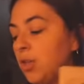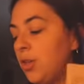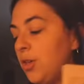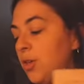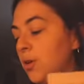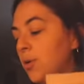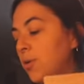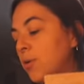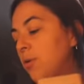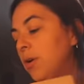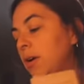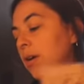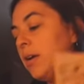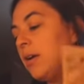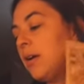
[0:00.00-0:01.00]

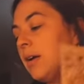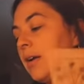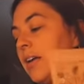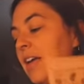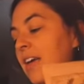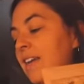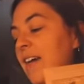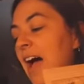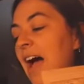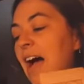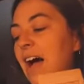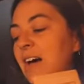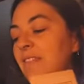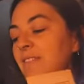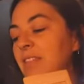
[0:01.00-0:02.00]
You can
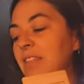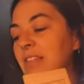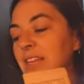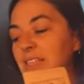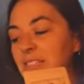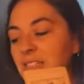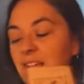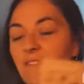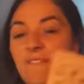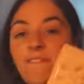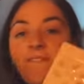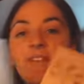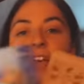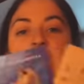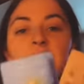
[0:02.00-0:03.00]
have this
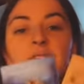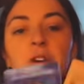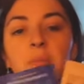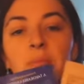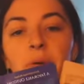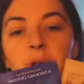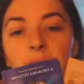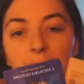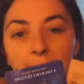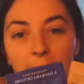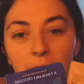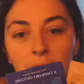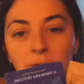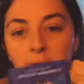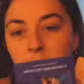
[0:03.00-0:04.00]
favorable
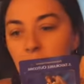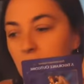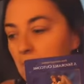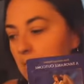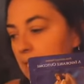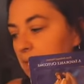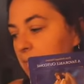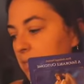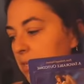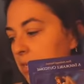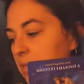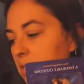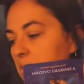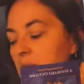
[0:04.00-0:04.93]
outcome